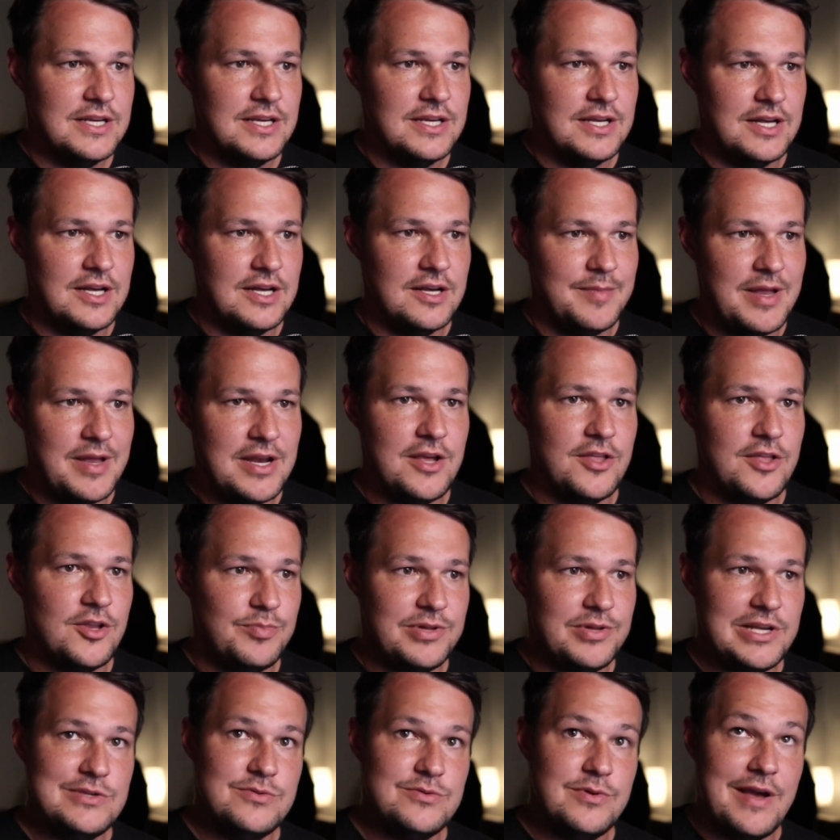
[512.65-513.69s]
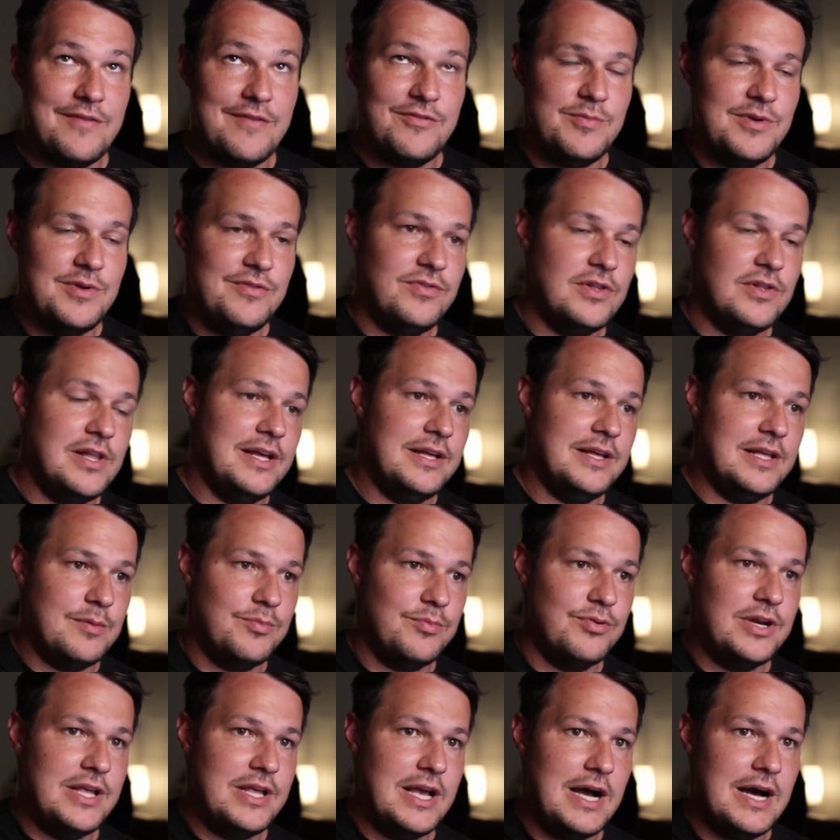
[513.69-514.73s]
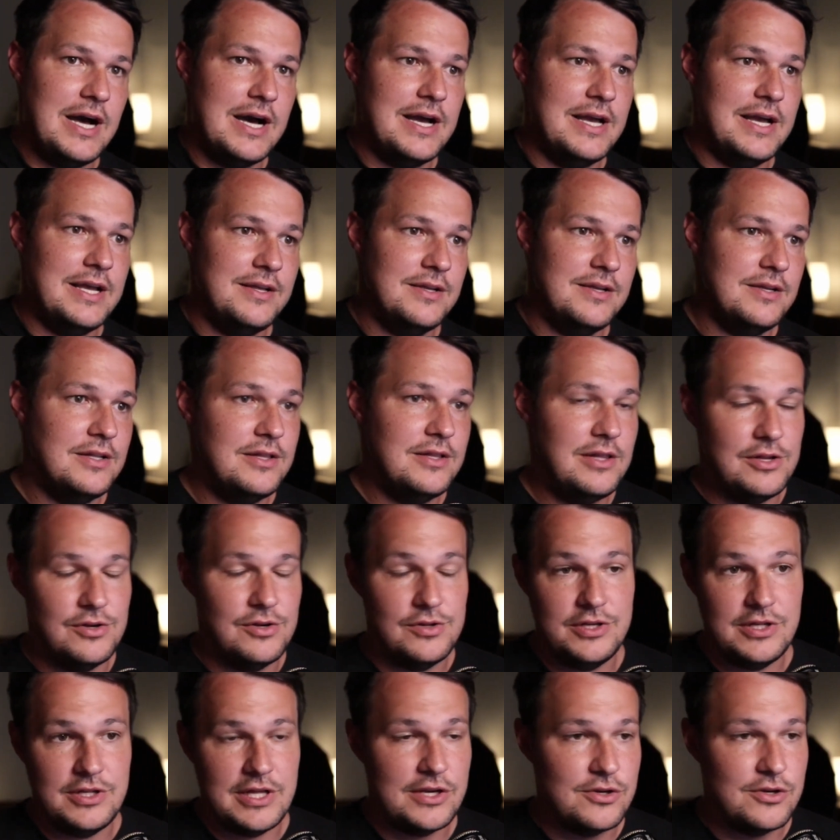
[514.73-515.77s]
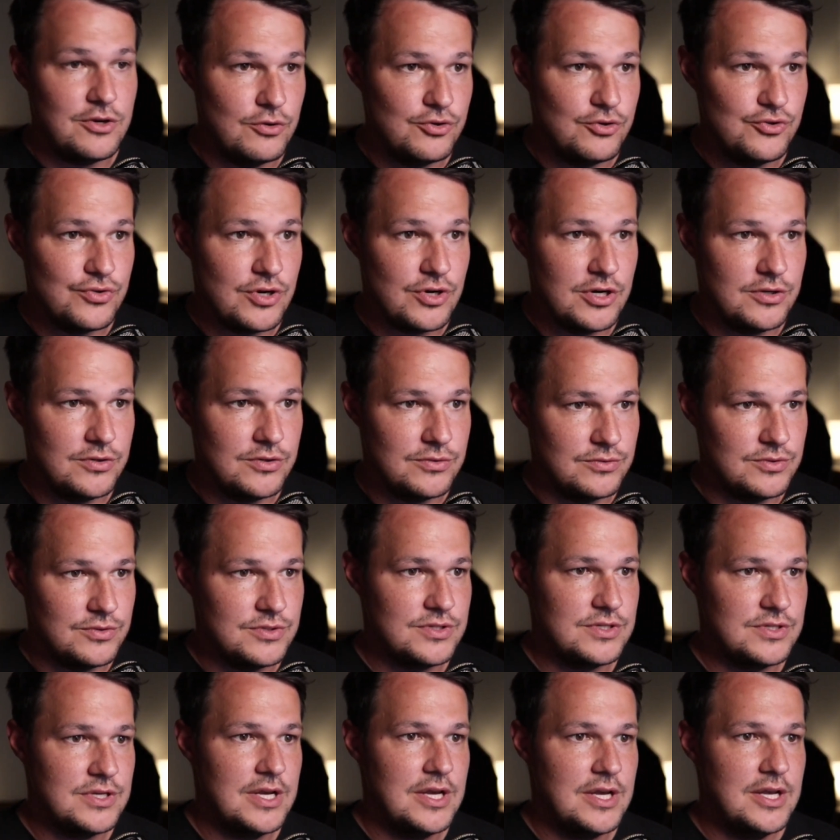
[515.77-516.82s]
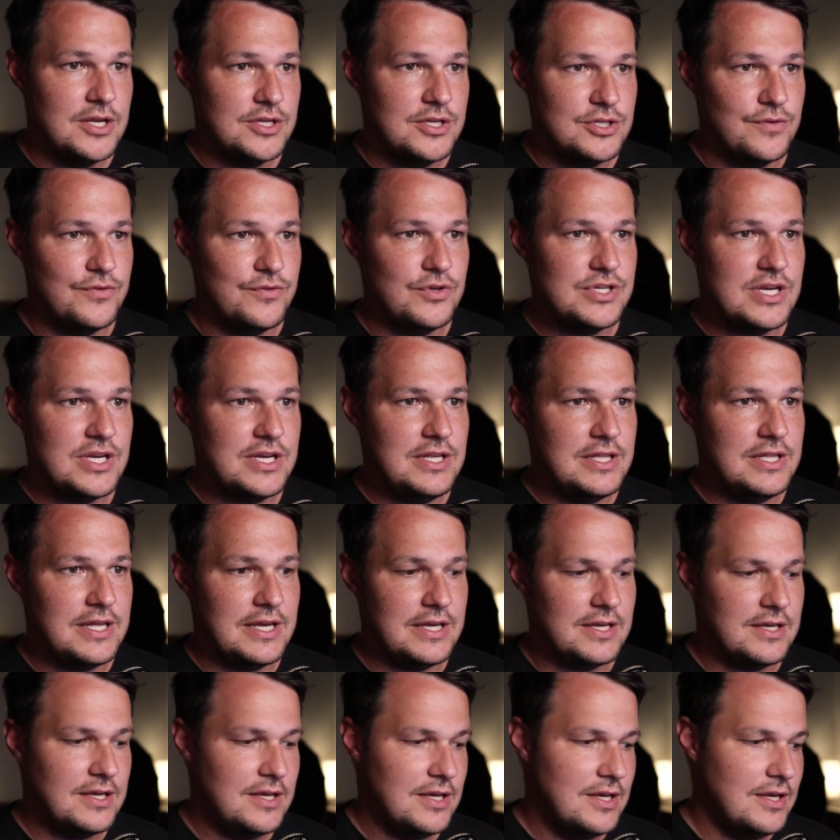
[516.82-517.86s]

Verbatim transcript: um, any other planes would have to be flying like pretty high, clearly like no drones. So if there's any like